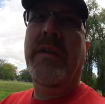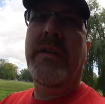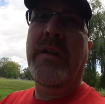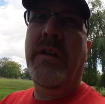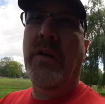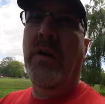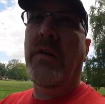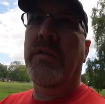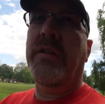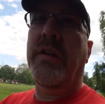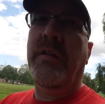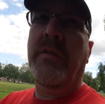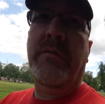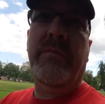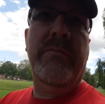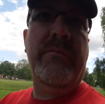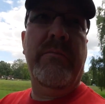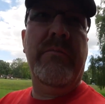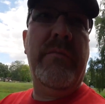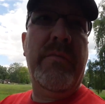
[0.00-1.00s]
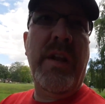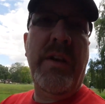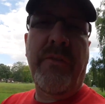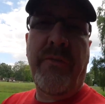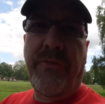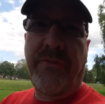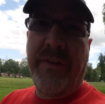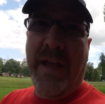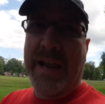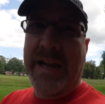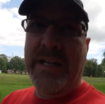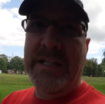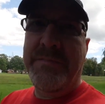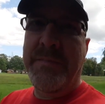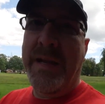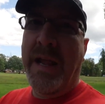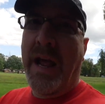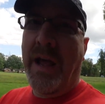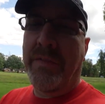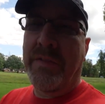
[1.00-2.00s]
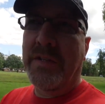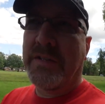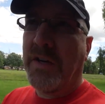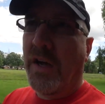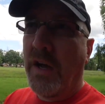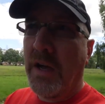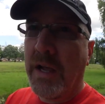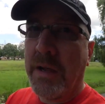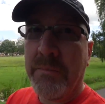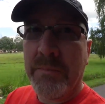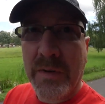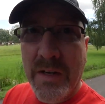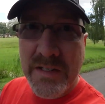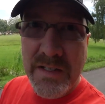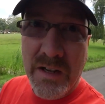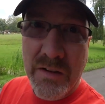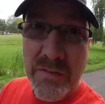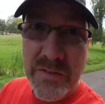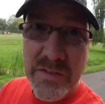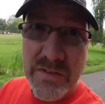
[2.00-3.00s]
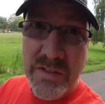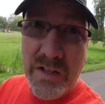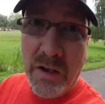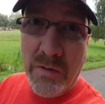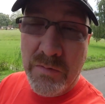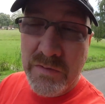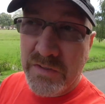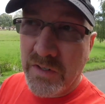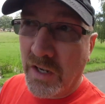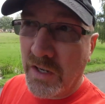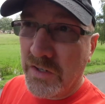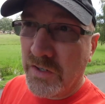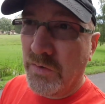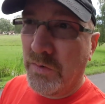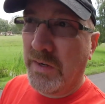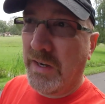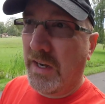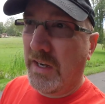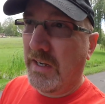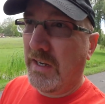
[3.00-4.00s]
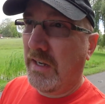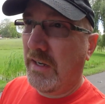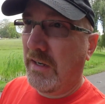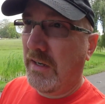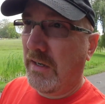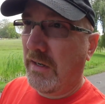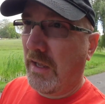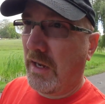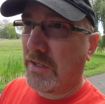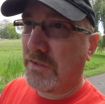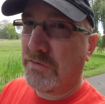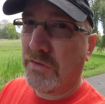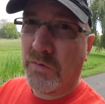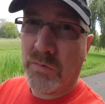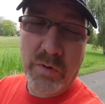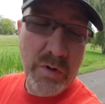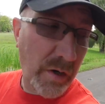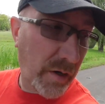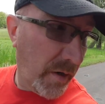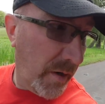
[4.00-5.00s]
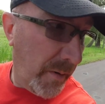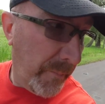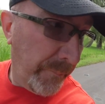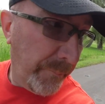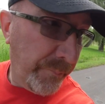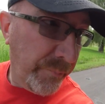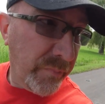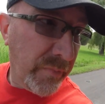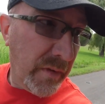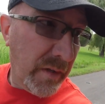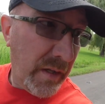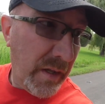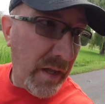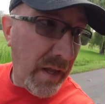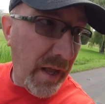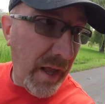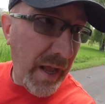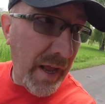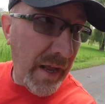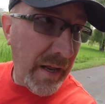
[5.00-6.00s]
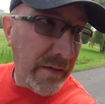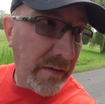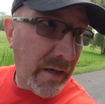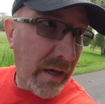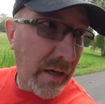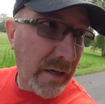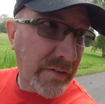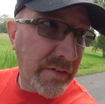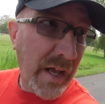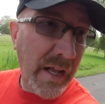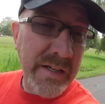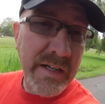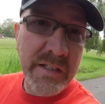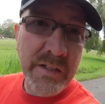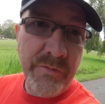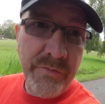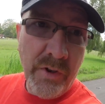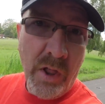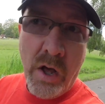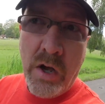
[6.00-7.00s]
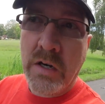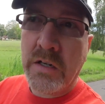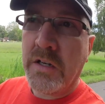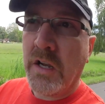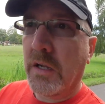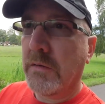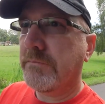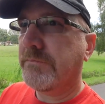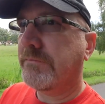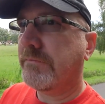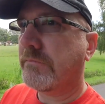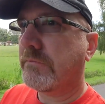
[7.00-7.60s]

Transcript: you know, it didn't didn't phase me at the time because I was I was not doing any extra work, and because uh, I had to get the vlog done.